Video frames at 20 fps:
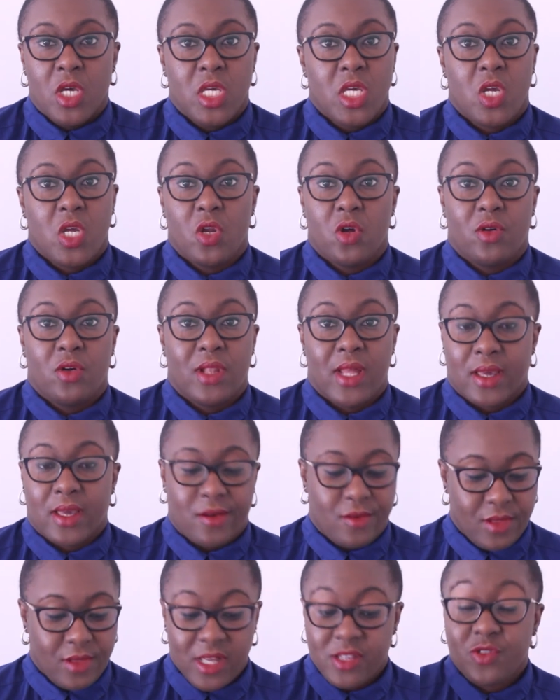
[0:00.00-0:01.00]

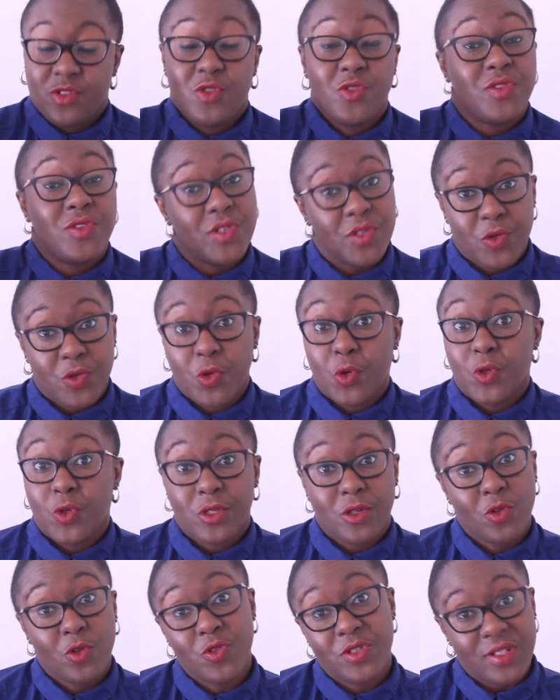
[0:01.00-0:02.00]
like let's use the
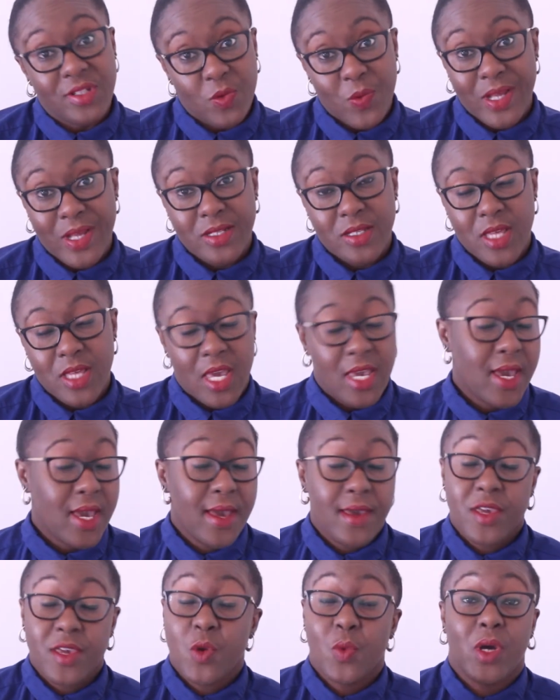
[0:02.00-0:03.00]
whole losing weight thing.
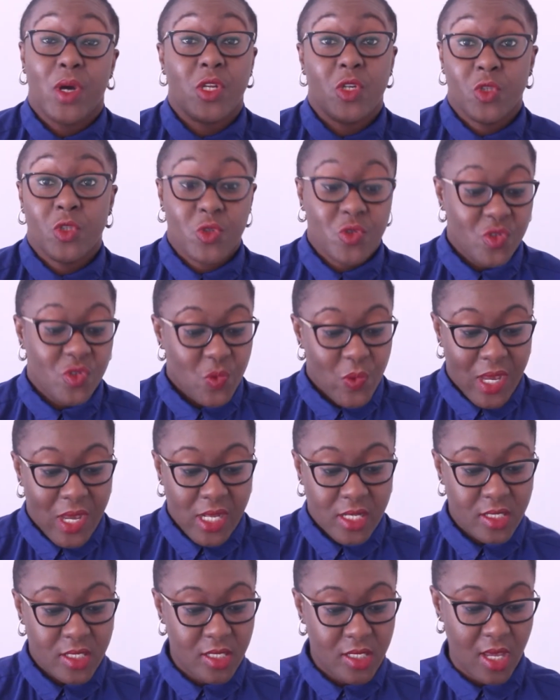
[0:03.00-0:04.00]
You want to lose
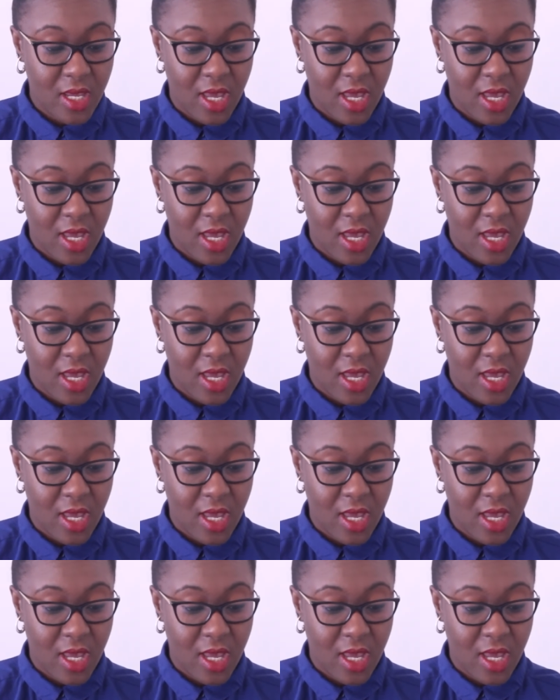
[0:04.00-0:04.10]
weight,